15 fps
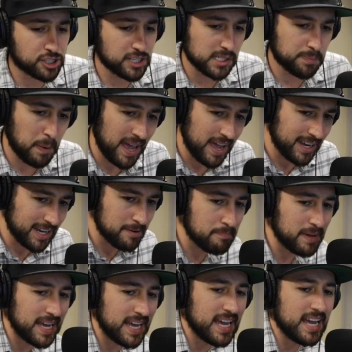now she's
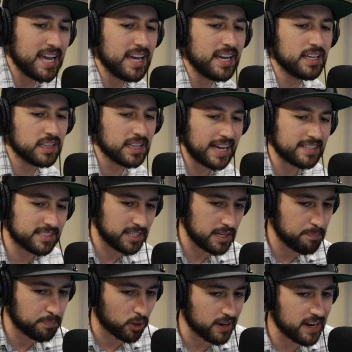pinging me. Let's
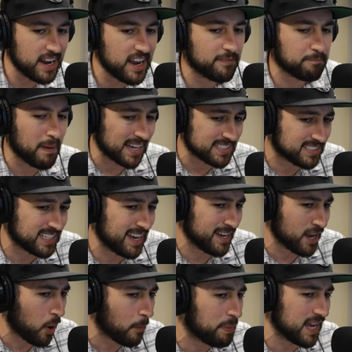debrief by
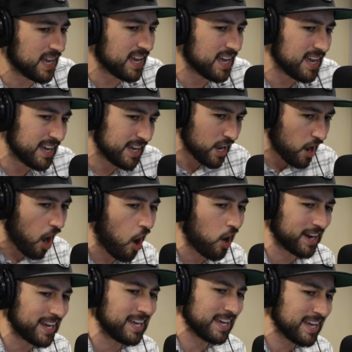COBREE
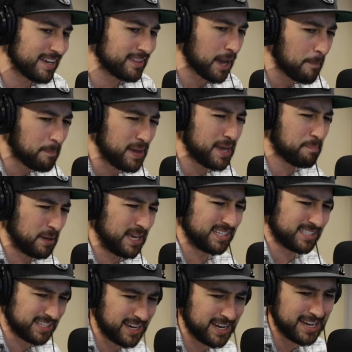the
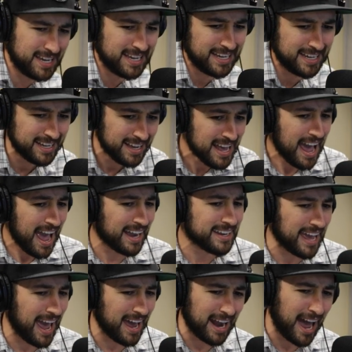PPC.
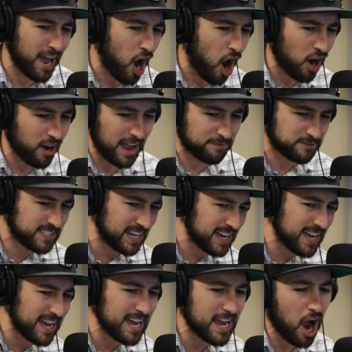And can I
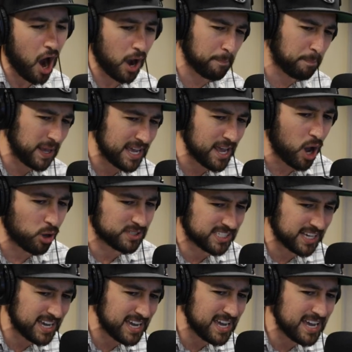RFD
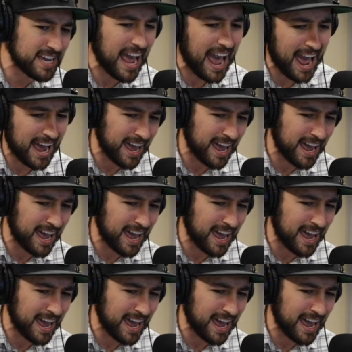RPOC